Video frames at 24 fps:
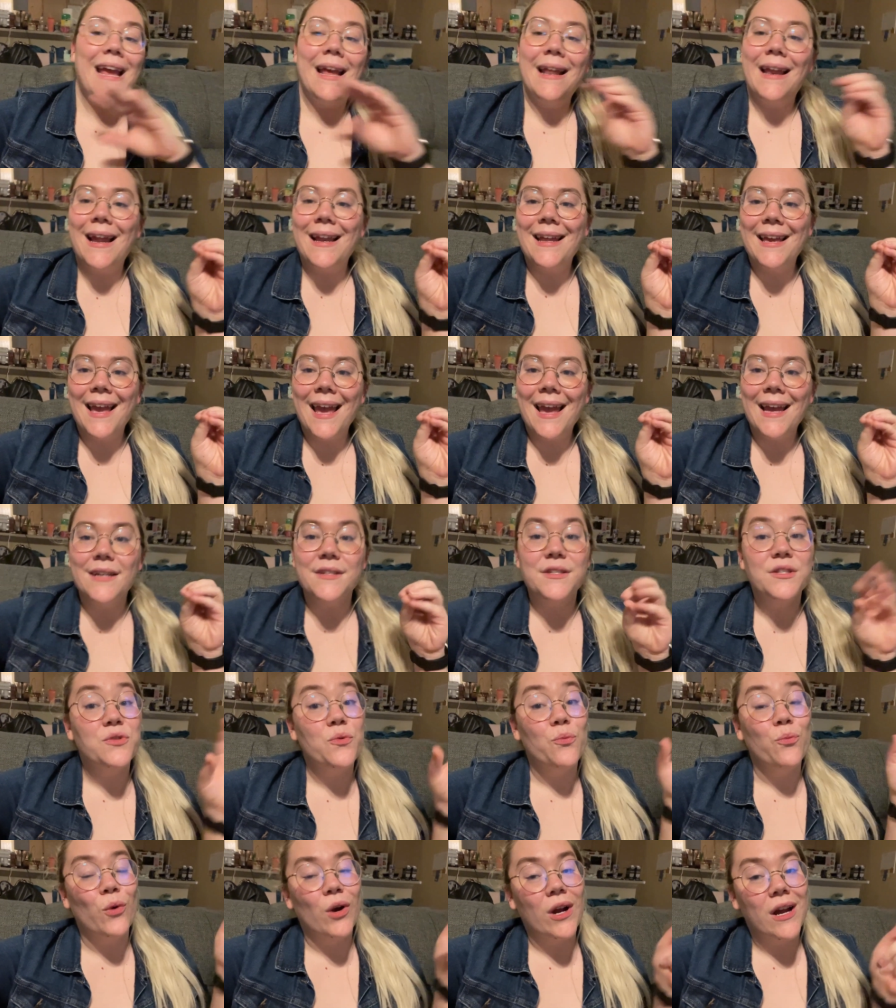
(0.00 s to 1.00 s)
in any case,
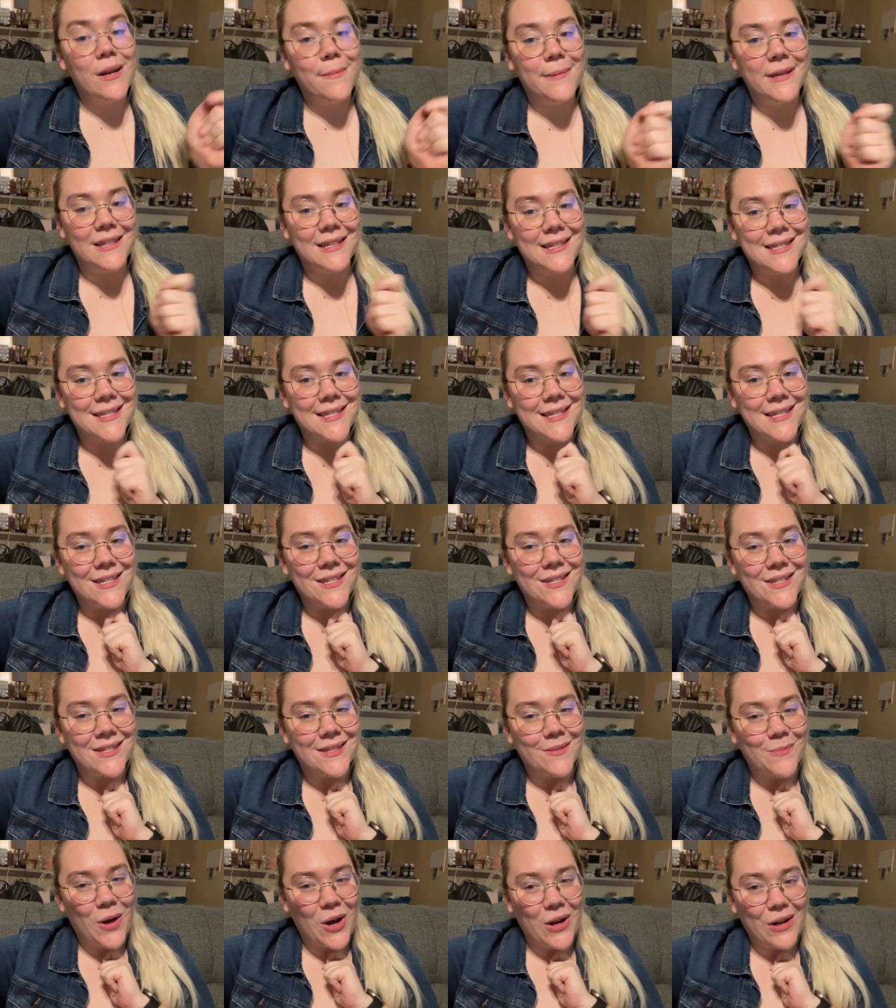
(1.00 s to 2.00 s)
we're gonna be listening to
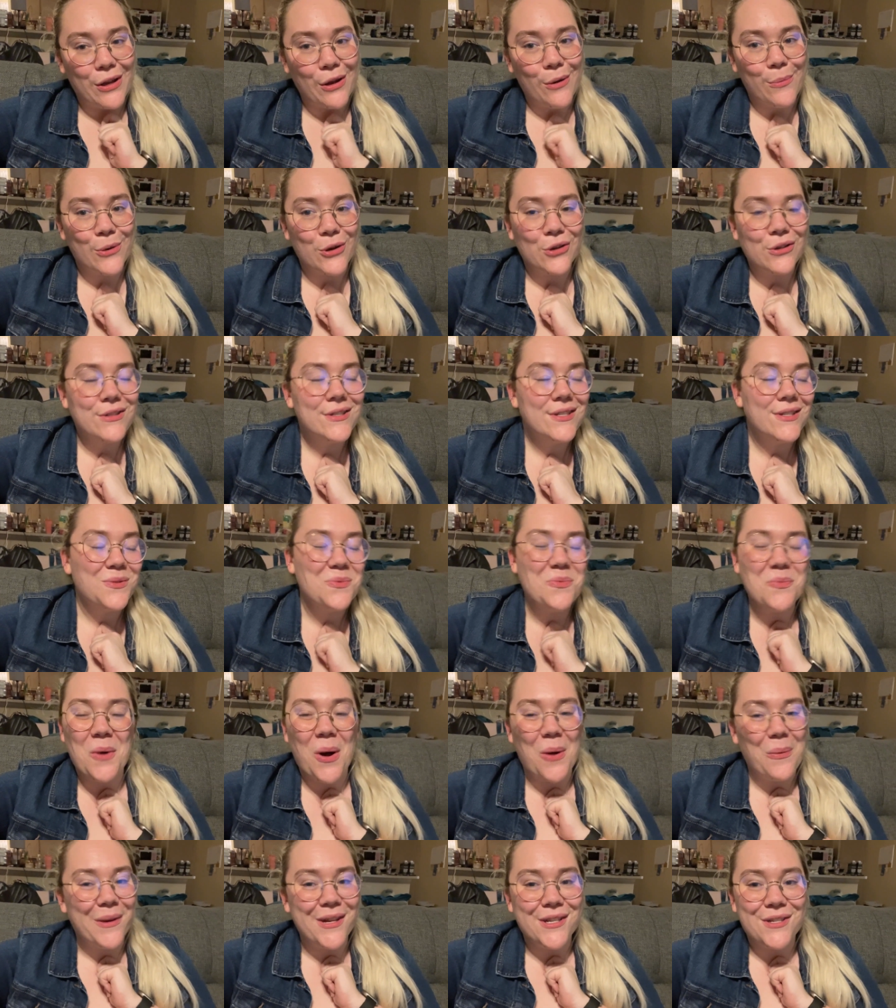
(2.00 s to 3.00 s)
some audiobooks
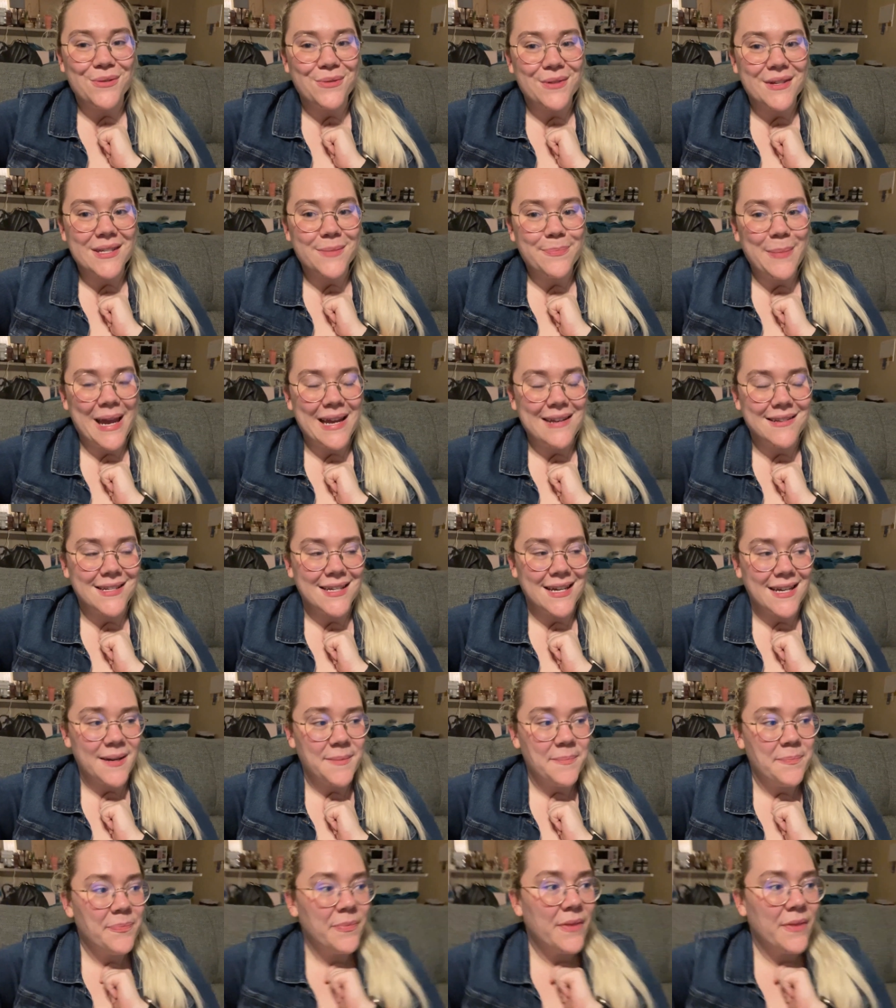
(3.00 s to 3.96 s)
while we do this painting.